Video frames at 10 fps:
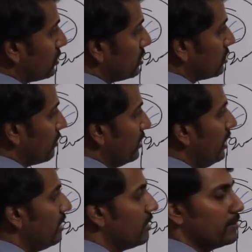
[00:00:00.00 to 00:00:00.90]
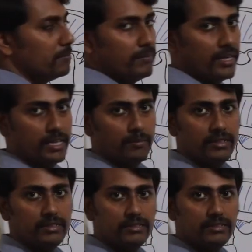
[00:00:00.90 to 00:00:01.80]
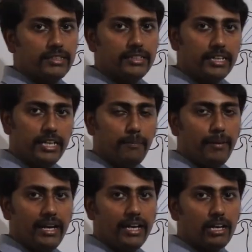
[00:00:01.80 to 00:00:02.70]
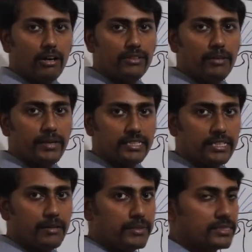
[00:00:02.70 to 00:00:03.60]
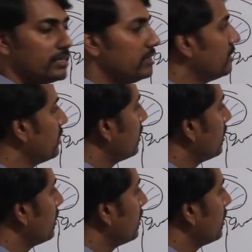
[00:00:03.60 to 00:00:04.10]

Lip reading: process of the mandible. The deeper layer of the masseter muscle